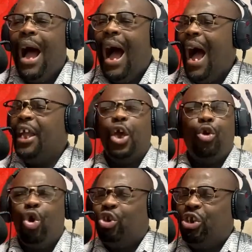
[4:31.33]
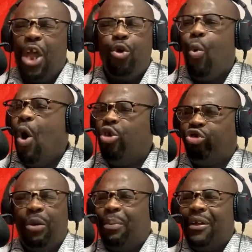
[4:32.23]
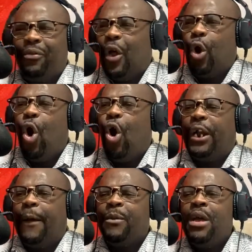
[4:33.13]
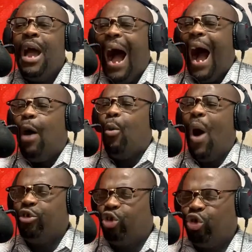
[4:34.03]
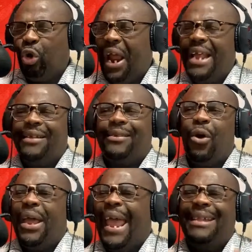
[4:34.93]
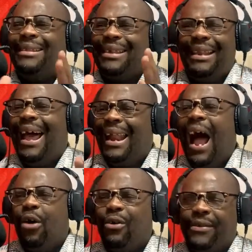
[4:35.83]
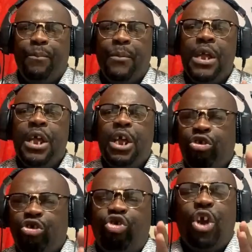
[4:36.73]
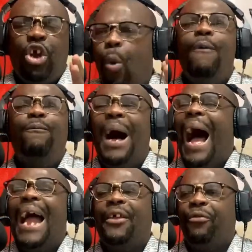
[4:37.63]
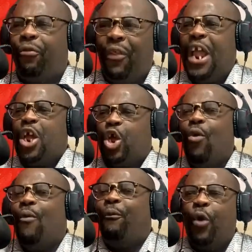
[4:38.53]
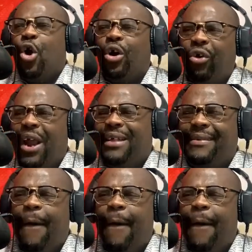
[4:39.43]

I cannot hear you worshiping the Lord. I want you to raise your hands in that house. Jehovah, I thank you for your grace.